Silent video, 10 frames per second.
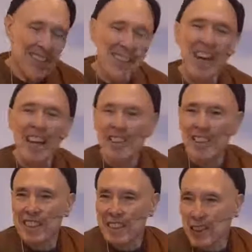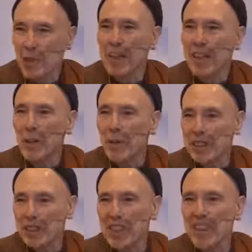answers so many
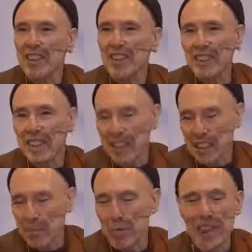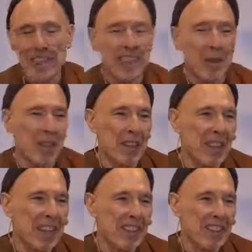questions and explains them at
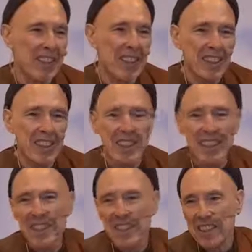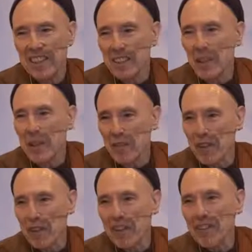length. So he
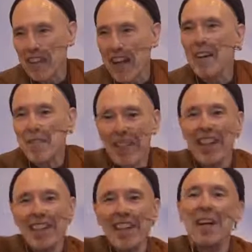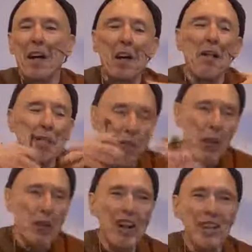feels, I have to get a
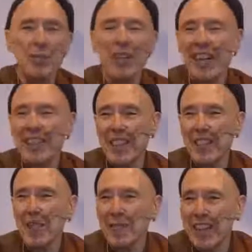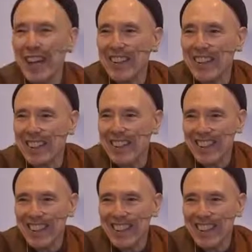fuller explanation from Ananda.